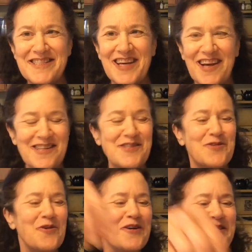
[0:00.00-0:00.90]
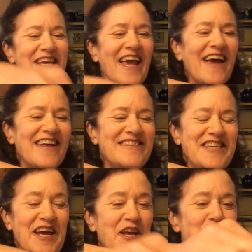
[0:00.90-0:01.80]
dinosaurs, and
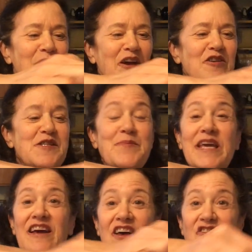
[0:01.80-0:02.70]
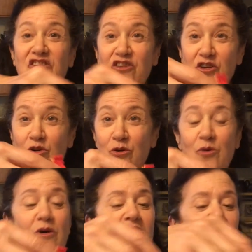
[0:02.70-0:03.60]
teddy bears, because
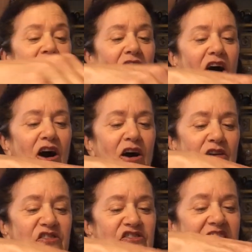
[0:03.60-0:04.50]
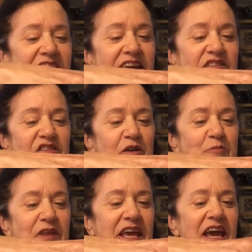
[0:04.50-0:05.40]
you are saying
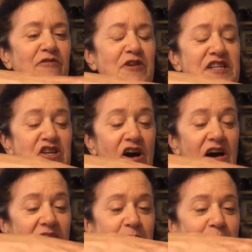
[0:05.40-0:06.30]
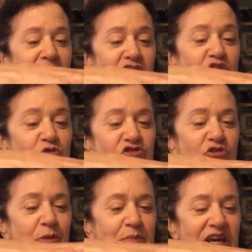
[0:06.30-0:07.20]
something every time you do
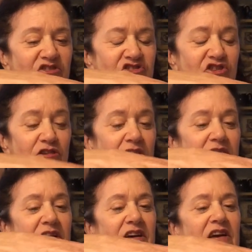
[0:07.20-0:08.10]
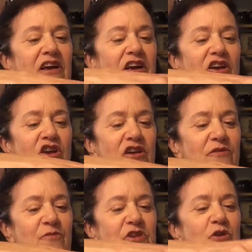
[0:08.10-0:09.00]
a picture.
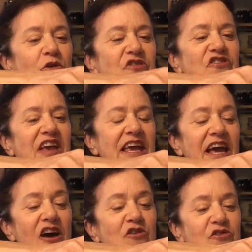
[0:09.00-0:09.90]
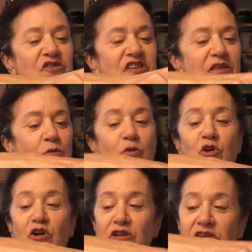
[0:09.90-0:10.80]
You are saying how you see the world.